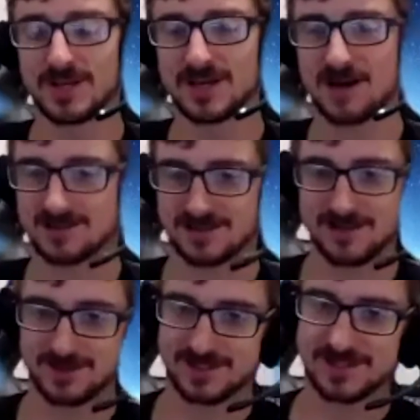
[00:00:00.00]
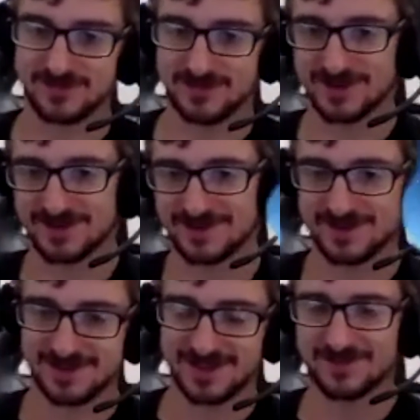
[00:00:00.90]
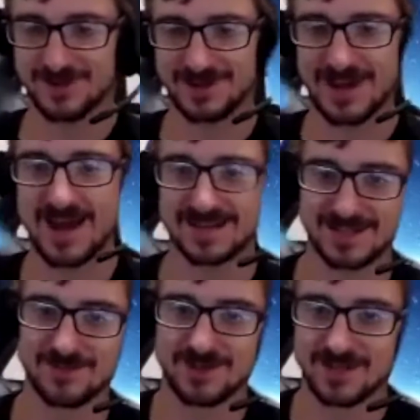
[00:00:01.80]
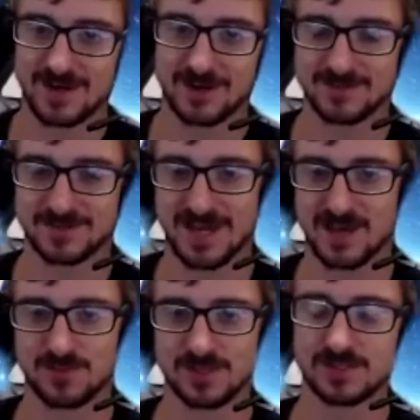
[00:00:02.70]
concept, just different activity. You know what I'm saying? But